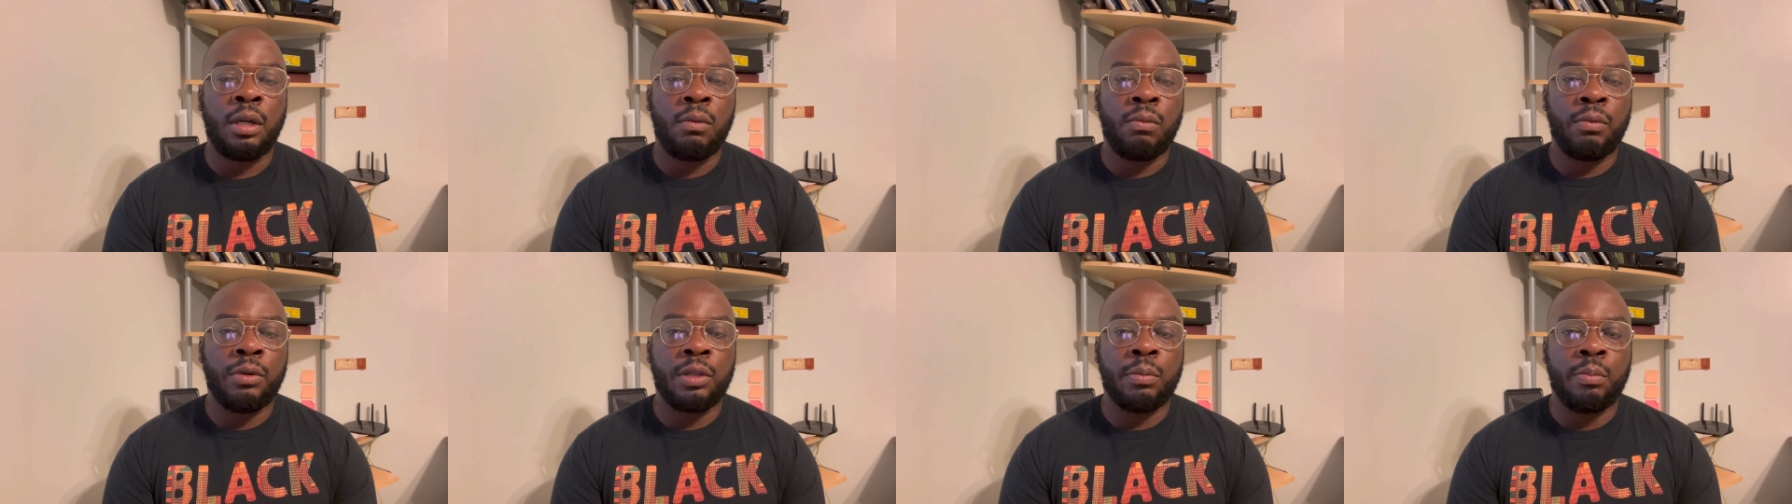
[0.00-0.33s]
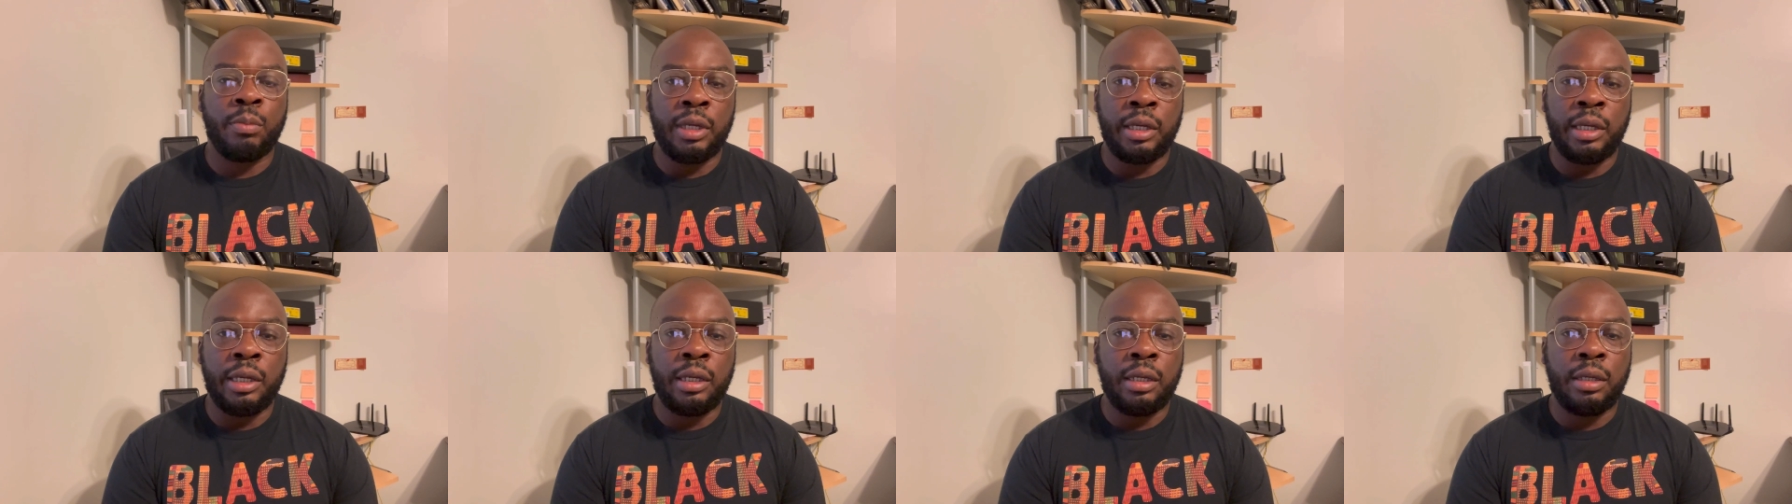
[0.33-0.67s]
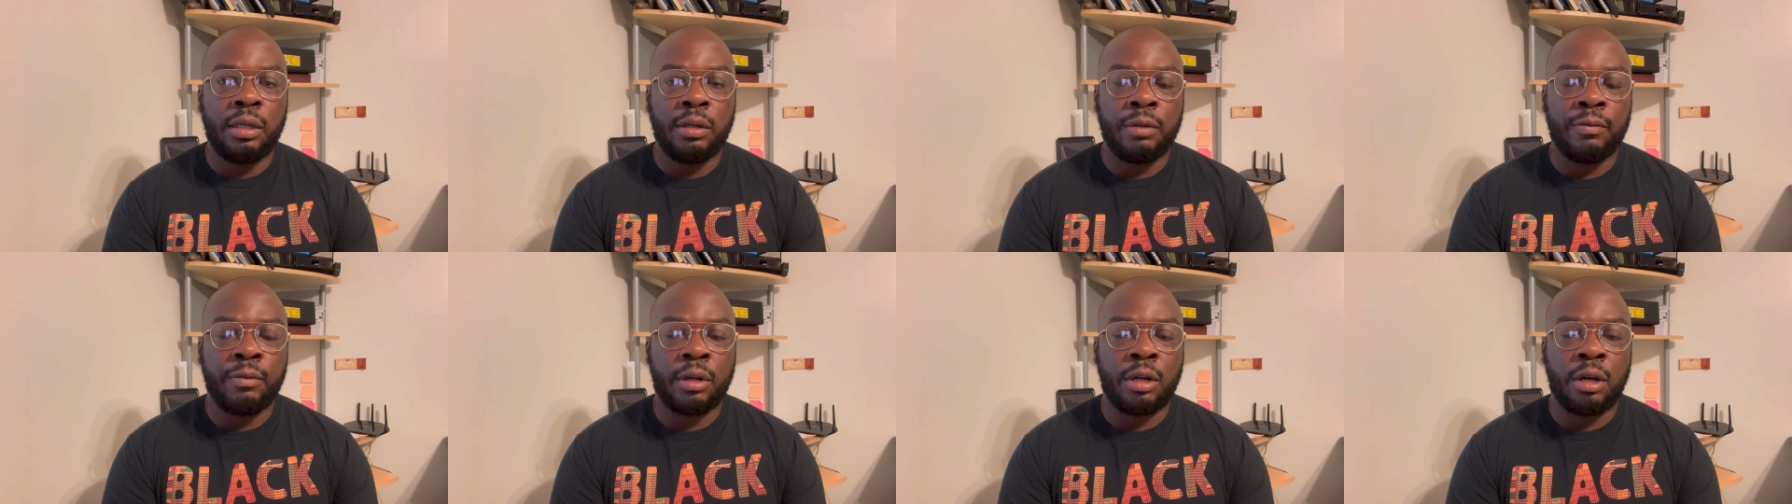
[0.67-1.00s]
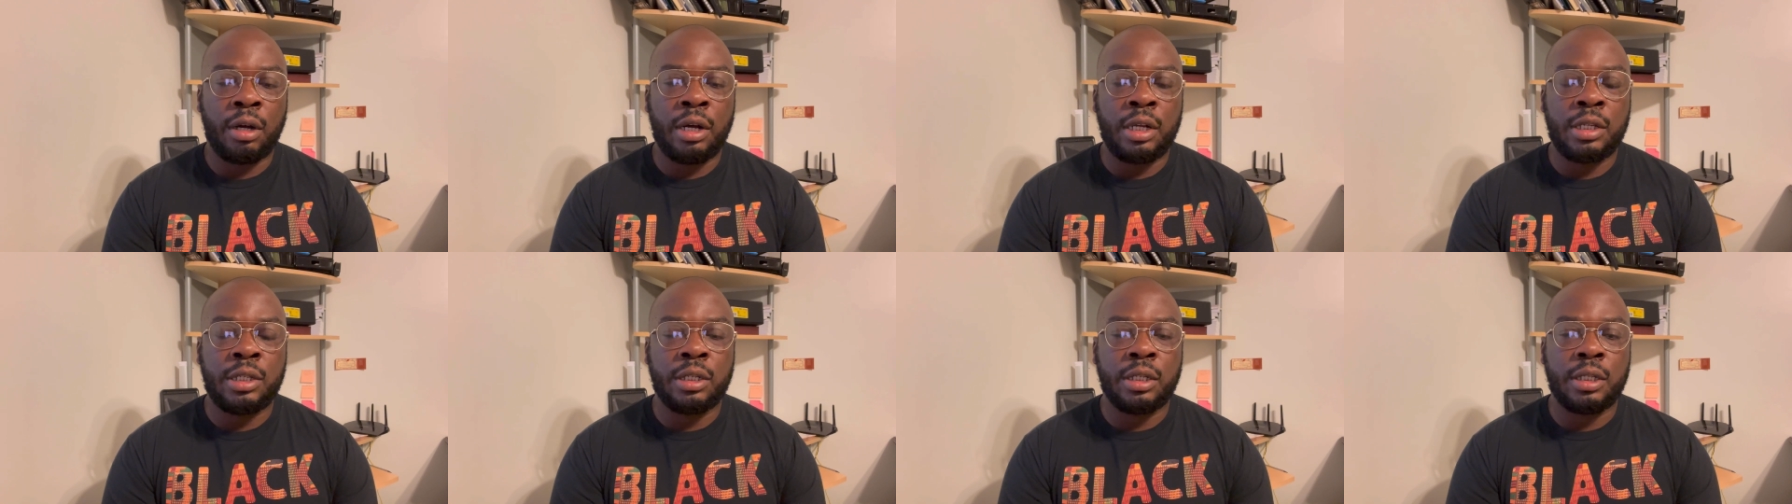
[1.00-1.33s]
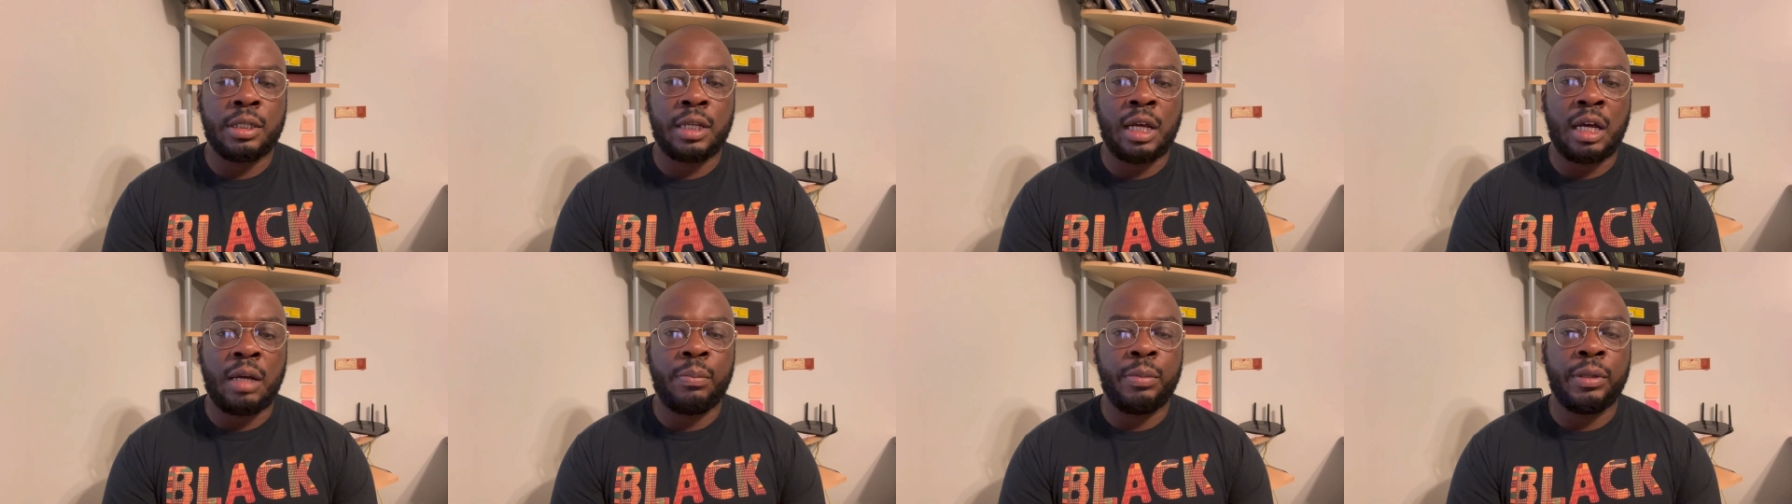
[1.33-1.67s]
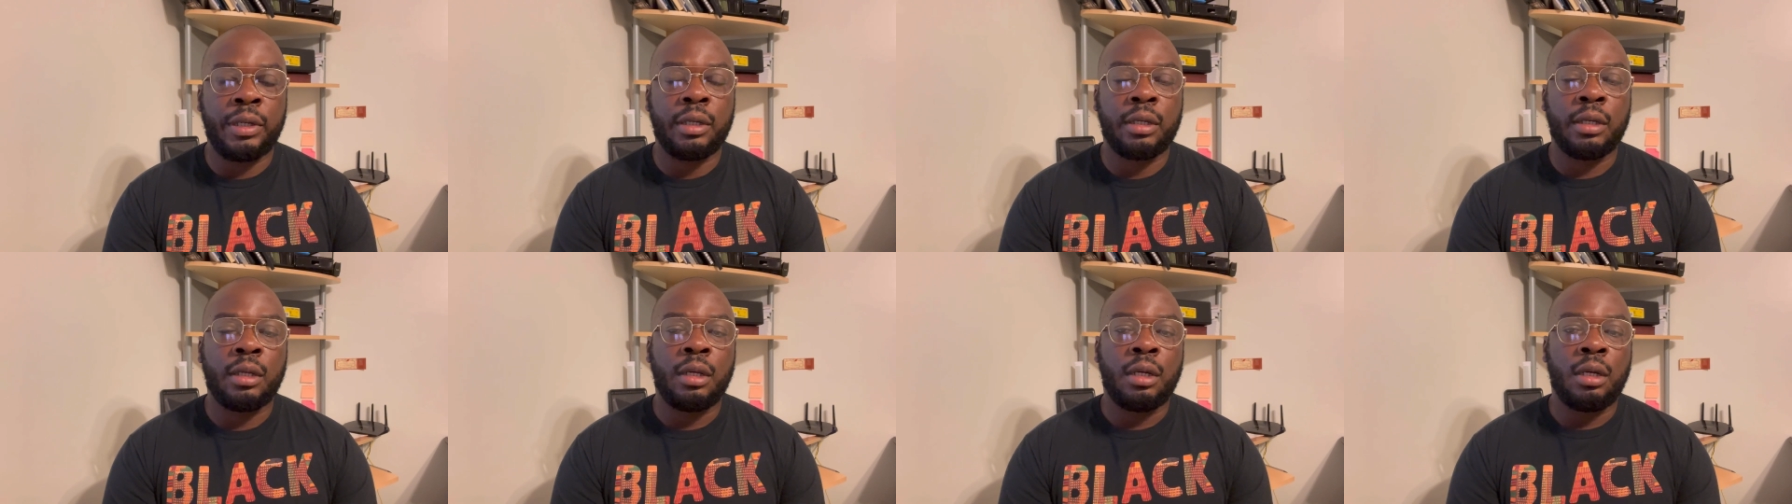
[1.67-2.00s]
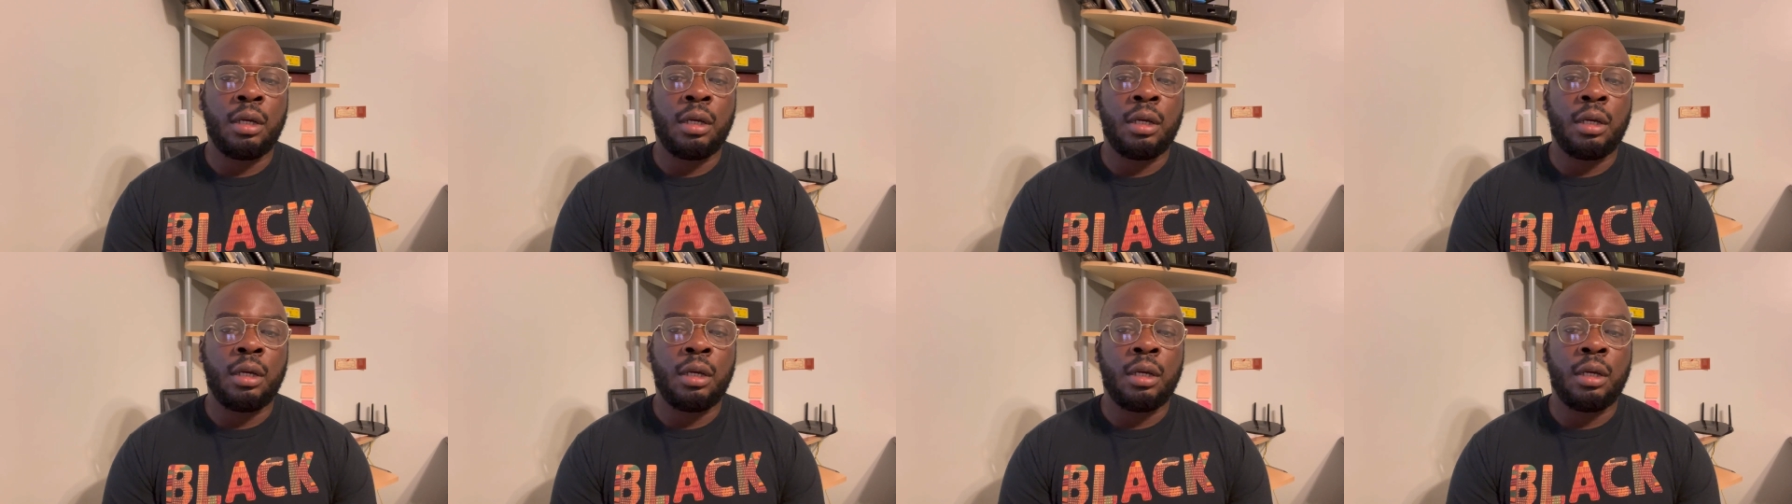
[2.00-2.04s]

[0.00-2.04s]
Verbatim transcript: with me in regard to the topic.